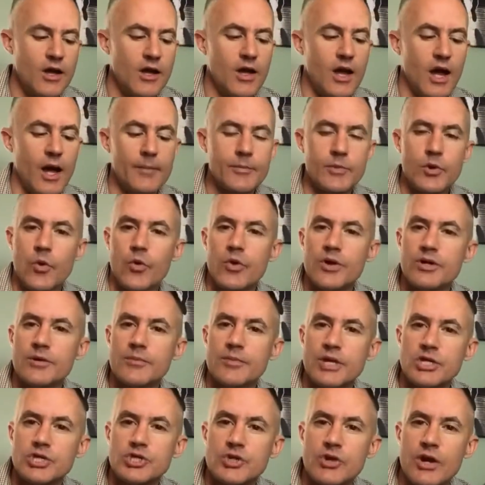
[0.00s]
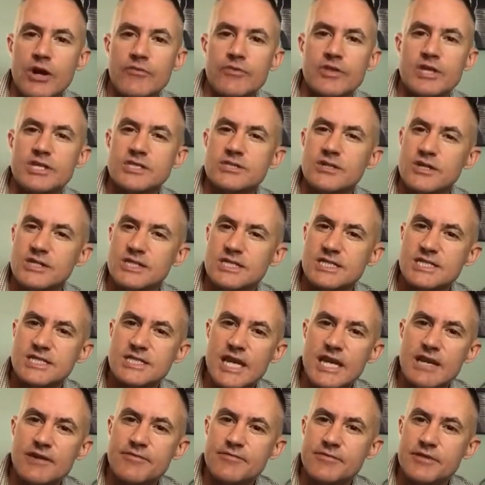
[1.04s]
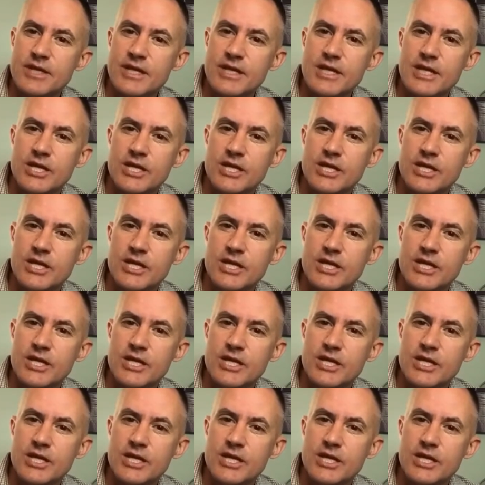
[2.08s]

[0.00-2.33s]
I'm going to make sure everything's done safely